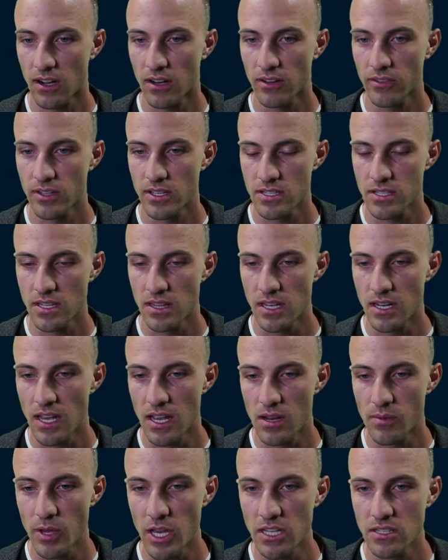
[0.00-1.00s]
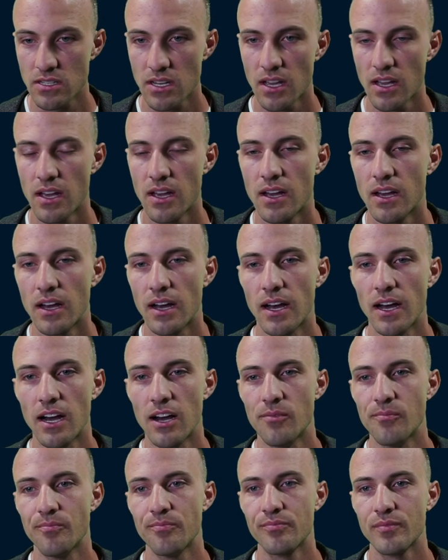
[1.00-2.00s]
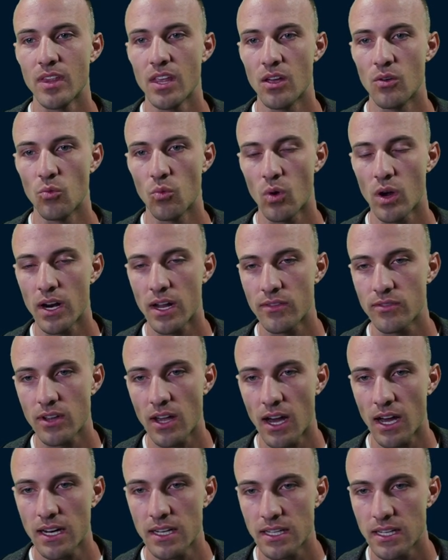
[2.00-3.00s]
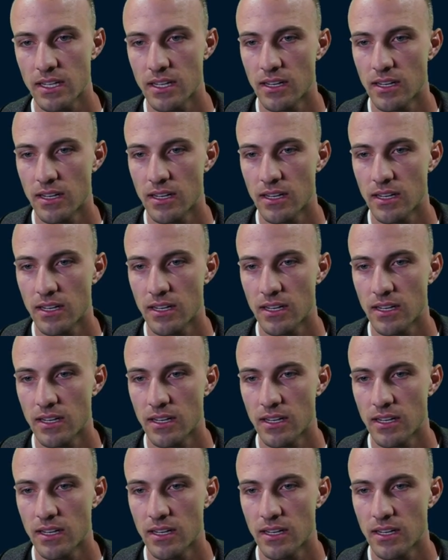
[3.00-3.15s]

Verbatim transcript: all this in the database. Um, and what I've got